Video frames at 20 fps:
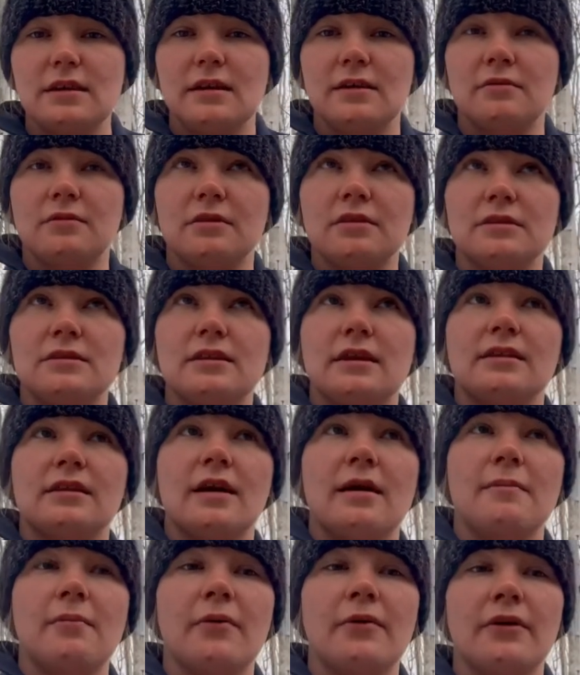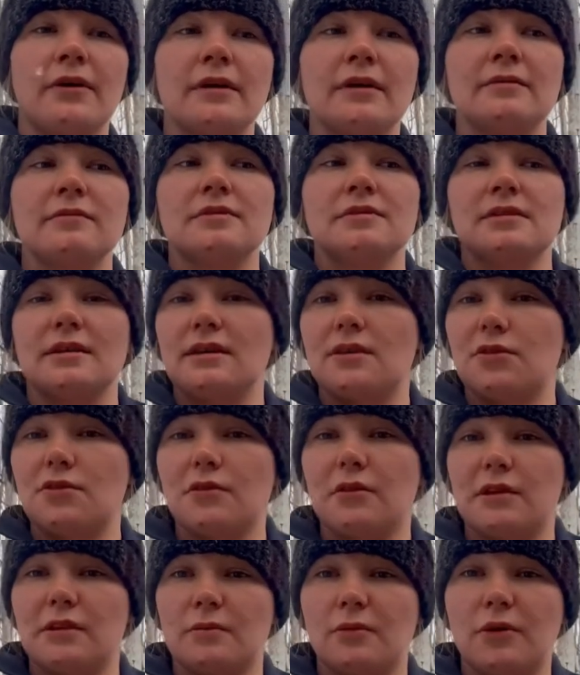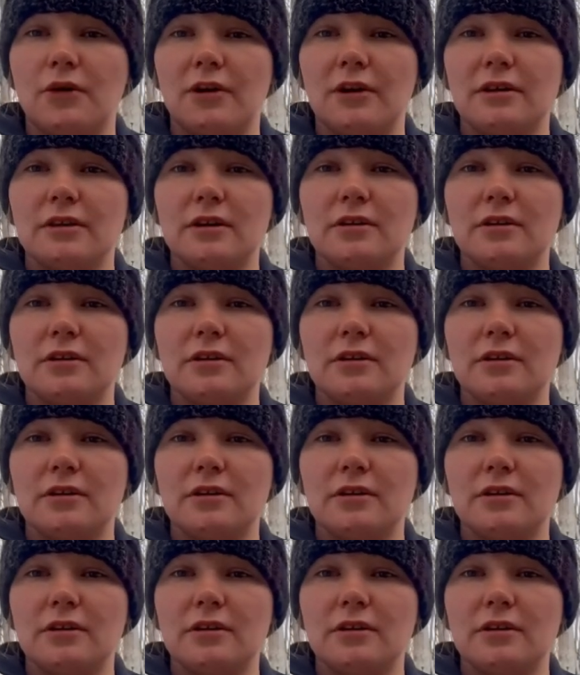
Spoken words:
It was at that point, it was like 3 a.m.